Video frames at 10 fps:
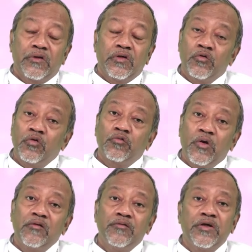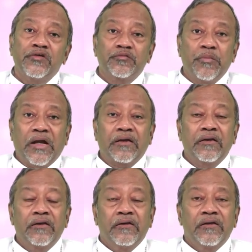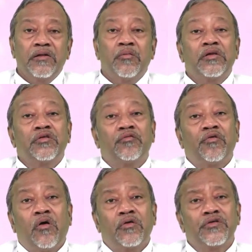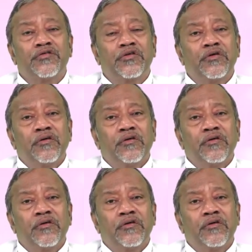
You know, 12 years back in the month of August,